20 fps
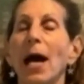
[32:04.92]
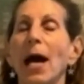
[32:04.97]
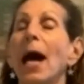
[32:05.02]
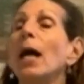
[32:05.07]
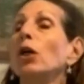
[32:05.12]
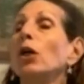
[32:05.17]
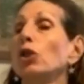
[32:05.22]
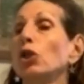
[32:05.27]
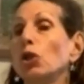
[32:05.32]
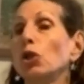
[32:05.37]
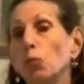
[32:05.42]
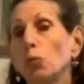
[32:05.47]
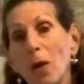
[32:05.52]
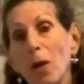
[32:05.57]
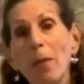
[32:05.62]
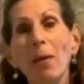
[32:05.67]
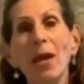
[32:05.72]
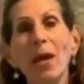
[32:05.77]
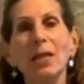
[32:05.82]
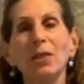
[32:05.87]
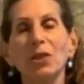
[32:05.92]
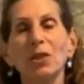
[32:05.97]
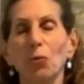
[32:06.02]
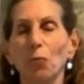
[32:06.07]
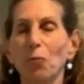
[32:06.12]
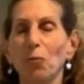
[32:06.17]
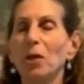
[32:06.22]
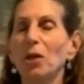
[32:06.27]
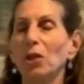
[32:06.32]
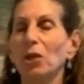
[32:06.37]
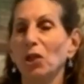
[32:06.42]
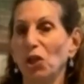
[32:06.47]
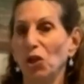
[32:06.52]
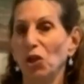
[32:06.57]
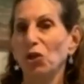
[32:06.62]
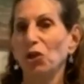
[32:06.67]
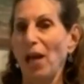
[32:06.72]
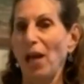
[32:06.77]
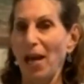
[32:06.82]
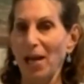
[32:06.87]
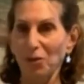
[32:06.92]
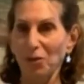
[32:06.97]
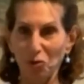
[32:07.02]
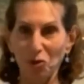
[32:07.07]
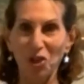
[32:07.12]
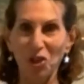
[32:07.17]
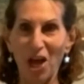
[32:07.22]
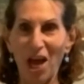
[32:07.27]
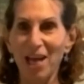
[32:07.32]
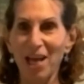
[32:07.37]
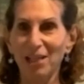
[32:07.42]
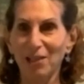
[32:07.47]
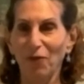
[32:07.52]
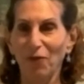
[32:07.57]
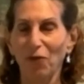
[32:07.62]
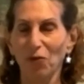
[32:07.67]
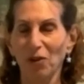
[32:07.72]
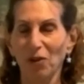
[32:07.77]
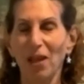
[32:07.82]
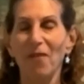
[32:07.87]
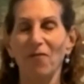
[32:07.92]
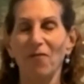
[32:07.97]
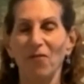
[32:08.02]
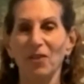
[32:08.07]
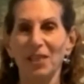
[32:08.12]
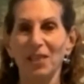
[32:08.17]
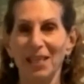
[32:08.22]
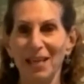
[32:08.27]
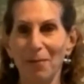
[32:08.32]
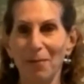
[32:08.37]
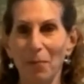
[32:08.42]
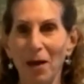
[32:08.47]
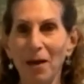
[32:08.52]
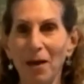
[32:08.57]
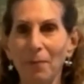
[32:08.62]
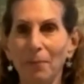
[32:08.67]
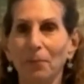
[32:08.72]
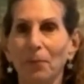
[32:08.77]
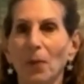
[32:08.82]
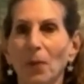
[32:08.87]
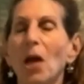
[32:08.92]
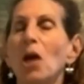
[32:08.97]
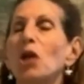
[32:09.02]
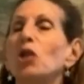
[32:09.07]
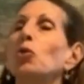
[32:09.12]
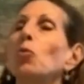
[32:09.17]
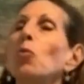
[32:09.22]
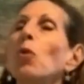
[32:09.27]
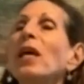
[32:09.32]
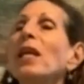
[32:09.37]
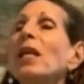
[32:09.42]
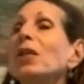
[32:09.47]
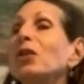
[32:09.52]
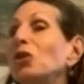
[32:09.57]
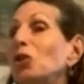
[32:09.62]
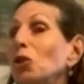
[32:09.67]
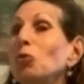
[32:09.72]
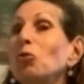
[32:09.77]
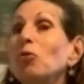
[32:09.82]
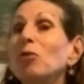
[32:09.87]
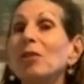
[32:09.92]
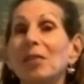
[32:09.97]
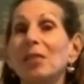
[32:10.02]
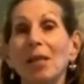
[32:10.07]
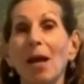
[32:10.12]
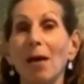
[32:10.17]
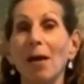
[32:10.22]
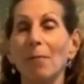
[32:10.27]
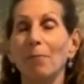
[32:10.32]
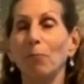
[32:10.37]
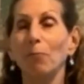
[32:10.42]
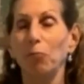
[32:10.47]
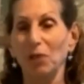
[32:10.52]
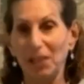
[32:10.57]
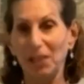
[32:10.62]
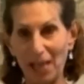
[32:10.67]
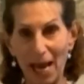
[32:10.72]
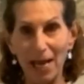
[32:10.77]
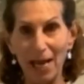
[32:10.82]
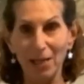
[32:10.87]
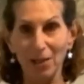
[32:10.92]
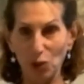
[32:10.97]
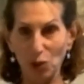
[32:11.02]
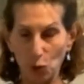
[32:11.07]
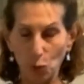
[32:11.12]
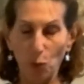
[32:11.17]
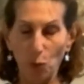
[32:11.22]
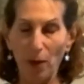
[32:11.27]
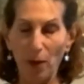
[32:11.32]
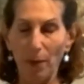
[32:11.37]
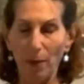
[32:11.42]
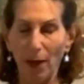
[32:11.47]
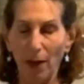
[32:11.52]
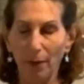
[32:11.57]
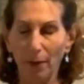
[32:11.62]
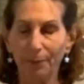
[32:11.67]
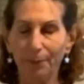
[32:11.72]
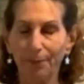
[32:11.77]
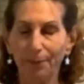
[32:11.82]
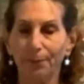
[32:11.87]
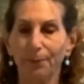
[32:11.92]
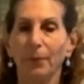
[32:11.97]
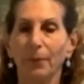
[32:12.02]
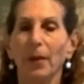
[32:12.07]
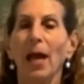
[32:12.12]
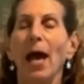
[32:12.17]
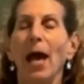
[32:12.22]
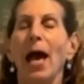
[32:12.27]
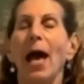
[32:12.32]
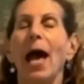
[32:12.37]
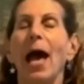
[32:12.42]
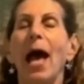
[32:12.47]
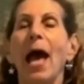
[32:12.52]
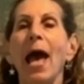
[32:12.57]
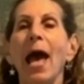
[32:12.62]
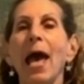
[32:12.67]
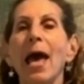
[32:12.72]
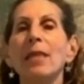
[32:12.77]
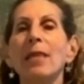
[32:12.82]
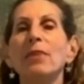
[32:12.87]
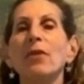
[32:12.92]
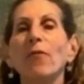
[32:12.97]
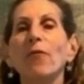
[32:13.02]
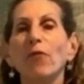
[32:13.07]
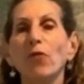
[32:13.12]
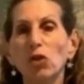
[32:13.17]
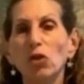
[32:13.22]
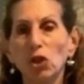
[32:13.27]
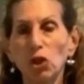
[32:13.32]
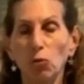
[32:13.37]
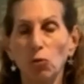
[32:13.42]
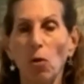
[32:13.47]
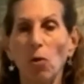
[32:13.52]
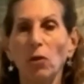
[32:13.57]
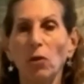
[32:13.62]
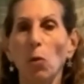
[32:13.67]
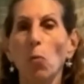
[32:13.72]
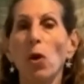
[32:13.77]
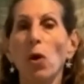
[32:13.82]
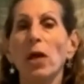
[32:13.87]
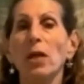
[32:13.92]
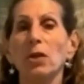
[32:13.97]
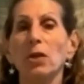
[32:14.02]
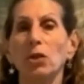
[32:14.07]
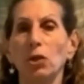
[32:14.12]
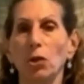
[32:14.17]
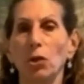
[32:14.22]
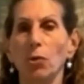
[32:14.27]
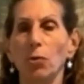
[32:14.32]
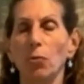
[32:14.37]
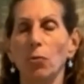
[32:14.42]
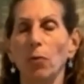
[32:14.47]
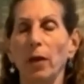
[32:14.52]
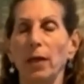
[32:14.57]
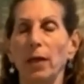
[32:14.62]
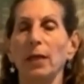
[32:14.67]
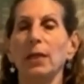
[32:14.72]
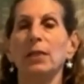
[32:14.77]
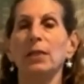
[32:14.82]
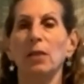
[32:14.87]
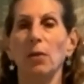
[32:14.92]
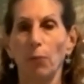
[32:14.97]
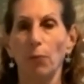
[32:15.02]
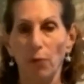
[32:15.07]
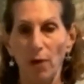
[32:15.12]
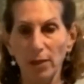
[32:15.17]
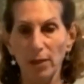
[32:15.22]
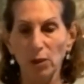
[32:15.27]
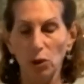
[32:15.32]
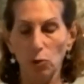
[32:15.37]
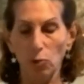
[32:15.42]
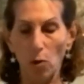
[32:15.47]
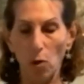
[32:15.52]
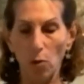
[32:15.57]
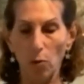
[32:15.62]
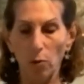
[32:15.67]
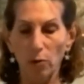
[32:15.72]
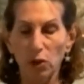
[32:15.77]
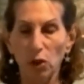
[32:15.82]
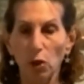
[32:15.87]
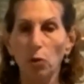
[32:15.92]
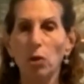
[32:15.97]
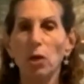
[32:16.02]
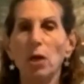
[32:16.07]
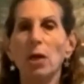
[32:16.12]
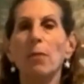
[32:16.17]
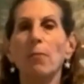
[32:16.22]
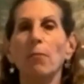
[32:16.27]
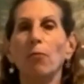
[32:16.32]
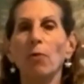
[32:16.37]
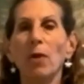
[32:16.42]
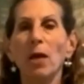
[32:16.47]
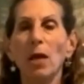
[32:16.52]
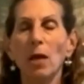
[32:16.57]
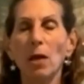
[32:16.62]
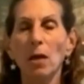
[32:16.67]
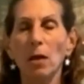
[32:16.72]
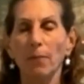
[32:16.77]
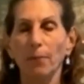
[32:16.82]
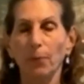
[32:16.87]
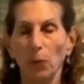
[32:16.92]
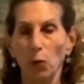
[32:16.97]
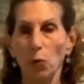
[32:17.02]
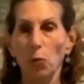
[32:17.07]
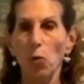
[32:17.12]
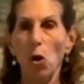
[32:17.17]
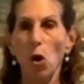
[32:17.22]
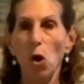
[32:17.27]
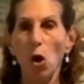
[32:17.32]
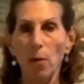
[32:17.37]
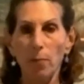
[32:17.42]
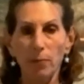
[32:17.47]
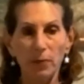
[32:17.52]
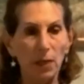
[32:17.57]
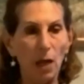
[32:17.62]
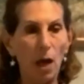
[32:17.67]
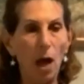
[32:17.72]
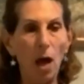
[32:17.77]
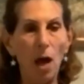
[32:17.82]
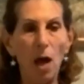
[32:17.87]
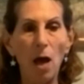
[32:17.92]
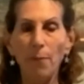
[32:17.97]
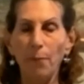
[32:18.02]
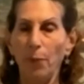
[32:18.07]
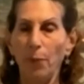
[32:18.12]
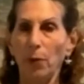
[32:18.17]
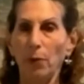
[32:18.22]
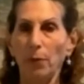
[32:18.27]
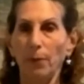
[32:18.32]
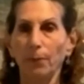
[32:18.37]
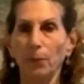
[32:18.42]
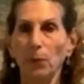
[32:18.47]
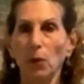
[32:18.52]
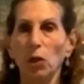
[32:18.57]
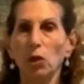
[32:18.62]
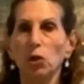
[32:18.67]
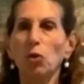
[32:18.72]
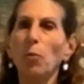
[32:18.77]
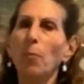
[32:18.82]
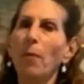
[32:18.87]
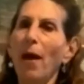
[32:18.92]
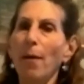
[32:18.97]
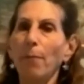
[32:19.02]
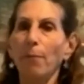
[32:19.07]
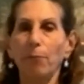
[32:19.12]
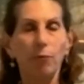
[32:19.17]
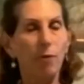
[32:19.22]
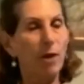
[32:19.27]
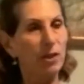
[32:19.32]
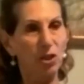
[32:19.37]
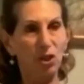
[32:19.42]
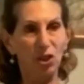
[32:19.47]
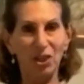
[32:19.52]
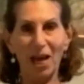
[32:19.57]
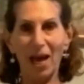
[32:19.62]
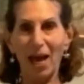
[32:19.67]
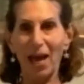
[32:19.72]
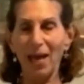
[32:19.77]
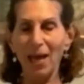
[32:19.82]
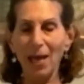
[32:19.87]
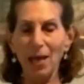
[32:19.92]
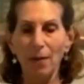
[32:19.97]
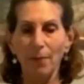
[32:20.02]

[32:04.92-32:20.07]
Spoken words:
Swimming is a really good exercise for lymphedema. So we're going to do some pretend swimming. And the first stroke that we're going to do is the breaststroke. So you're going to bring your arms up to about breast height.